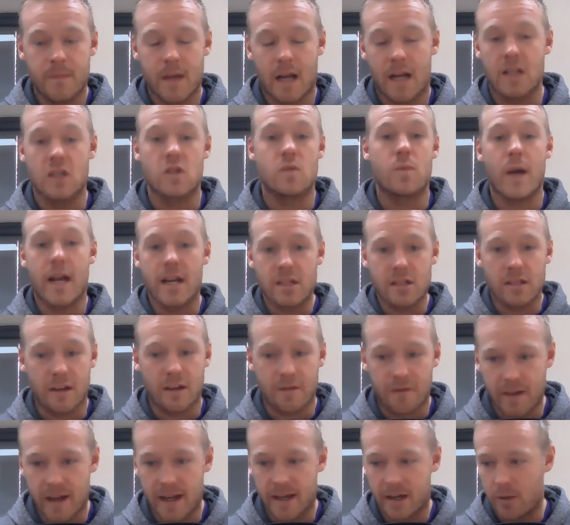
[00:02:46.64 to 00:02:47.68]
and especially a
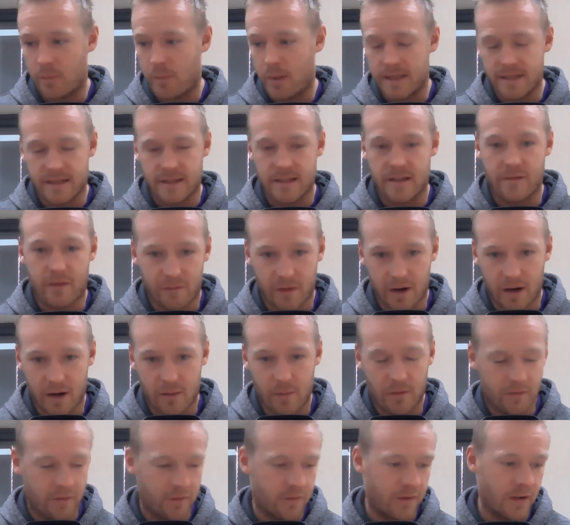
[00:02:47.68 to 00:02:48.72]
fair competitive
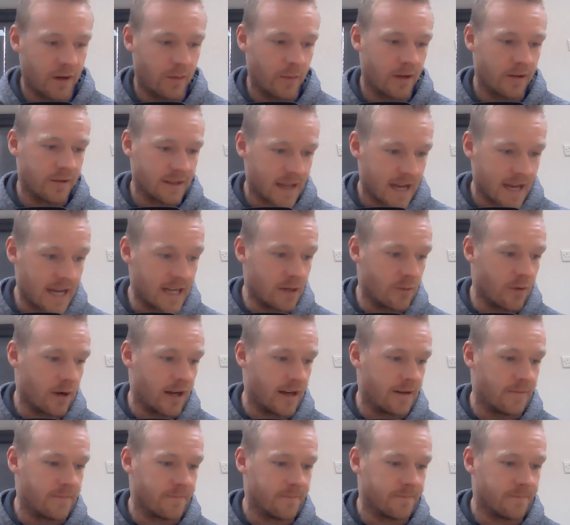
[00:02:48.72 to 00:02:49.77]
environment for females.
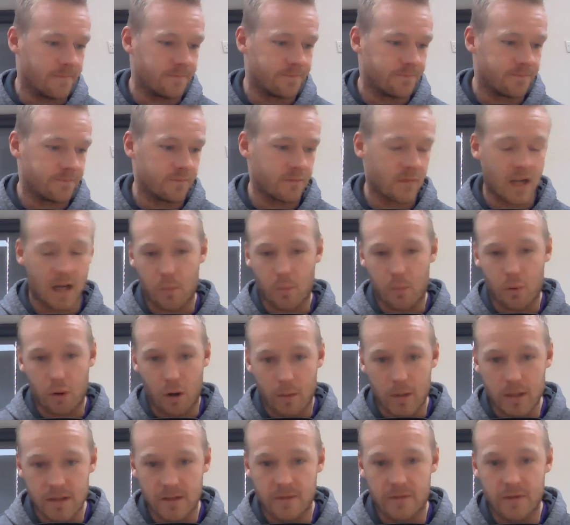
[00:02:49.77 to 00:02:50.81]
Anyway, I
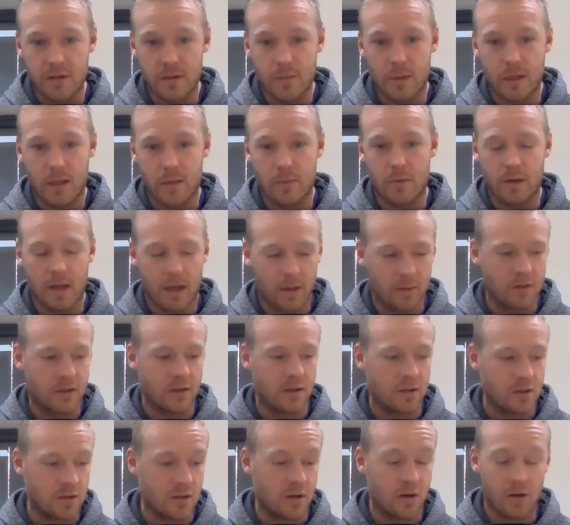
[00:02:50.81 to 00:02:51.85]
promised a few people that I was
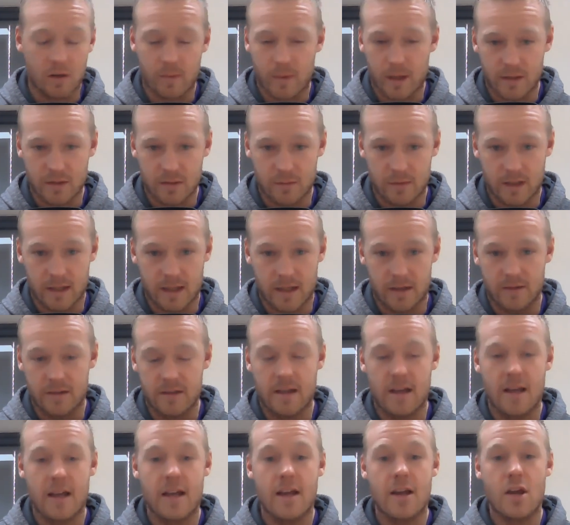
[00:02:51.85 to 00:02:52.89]
going to talk about something else.
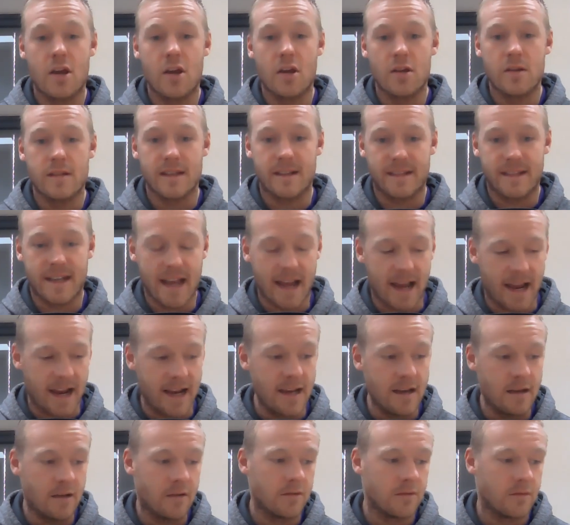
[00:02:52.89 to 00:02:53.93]

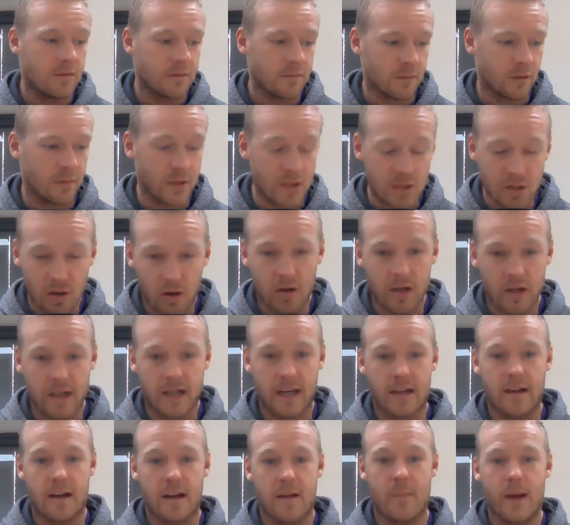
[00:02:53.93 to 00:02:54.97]
Today, I'm going to be
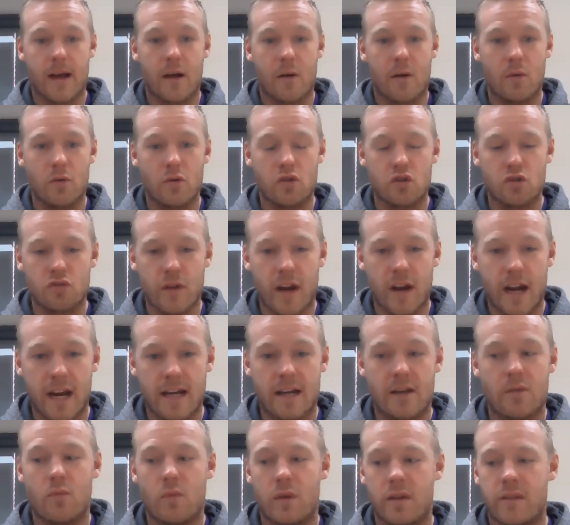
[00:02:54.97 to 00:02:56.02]
talking about
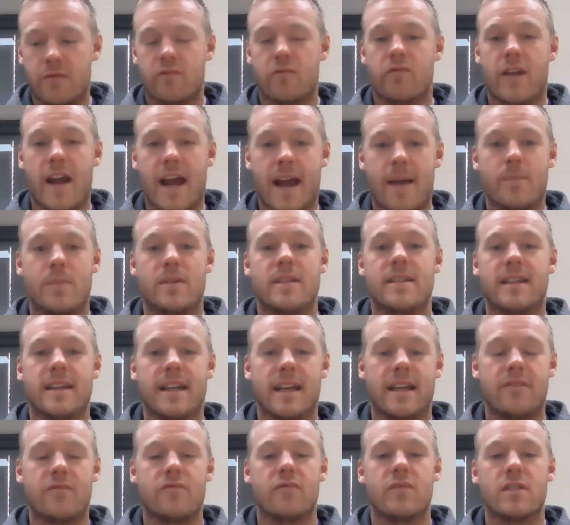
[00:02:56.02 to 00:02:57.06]
training with reps
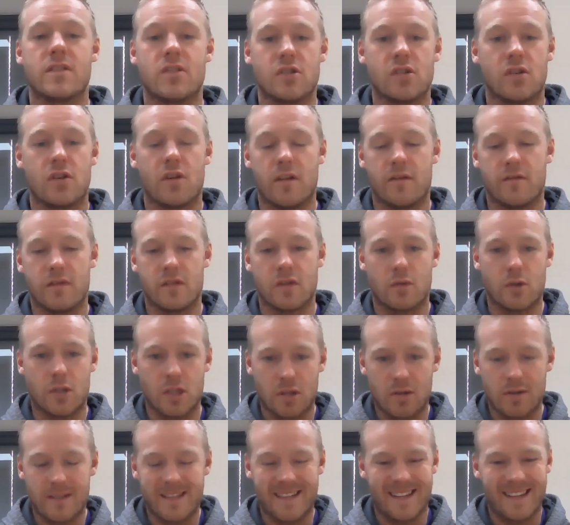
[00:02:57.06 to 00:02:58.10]
in reserve. So
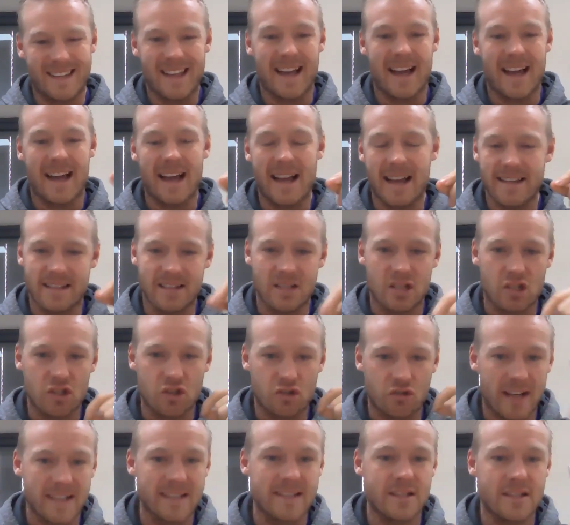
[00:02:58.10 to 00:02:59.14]
using that as a
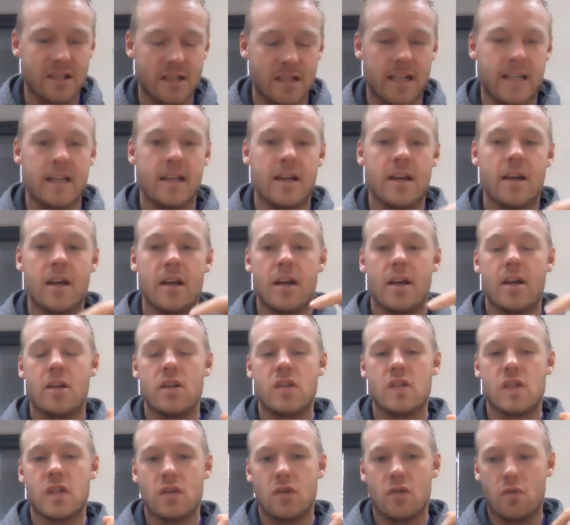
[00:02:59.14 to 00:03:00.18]
strategy
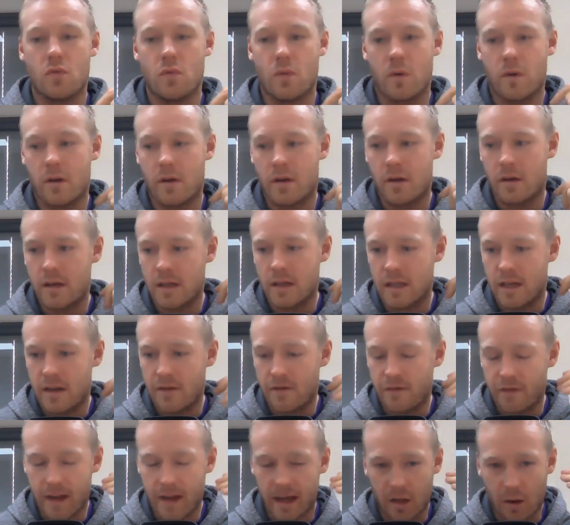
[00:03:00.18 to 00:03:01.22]
to
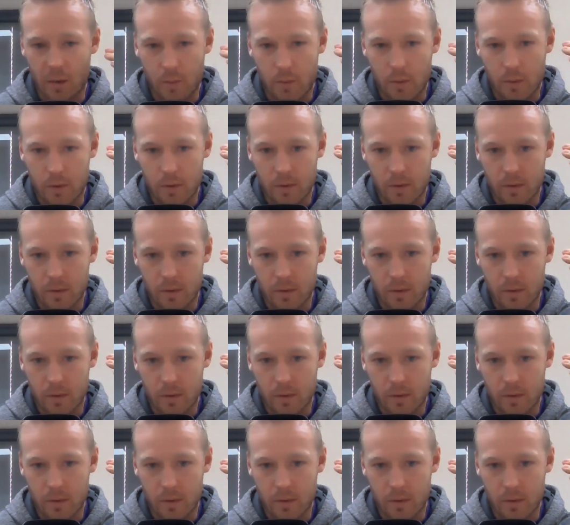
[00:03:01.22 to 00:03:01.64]
develop